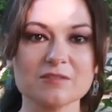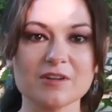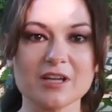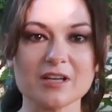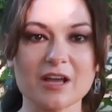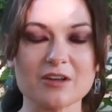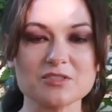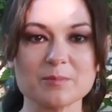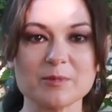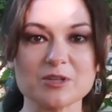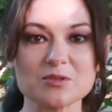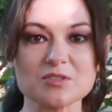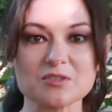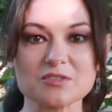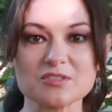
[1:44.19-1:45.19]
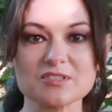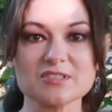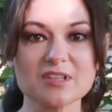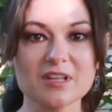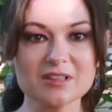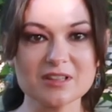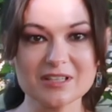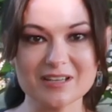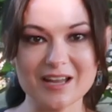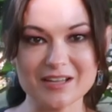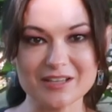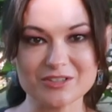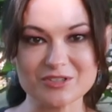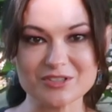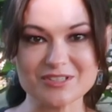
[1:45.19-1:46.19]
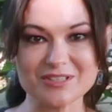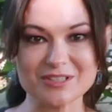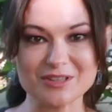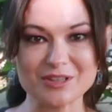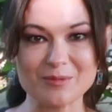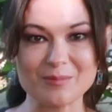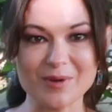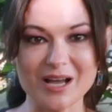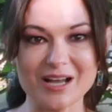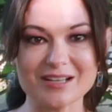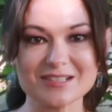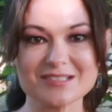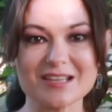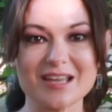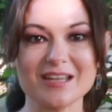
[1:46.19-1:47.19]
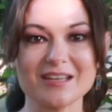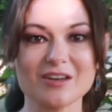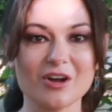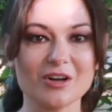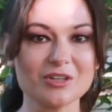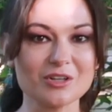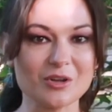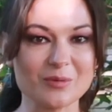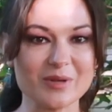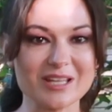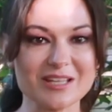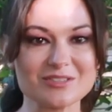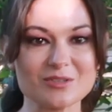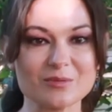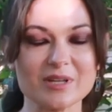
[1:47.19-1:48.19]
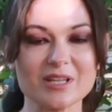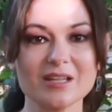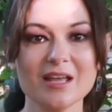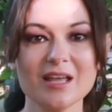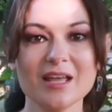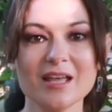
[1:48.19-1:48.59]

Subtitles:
to find house sparrows are suddenly not interested in the box and aren't going into it,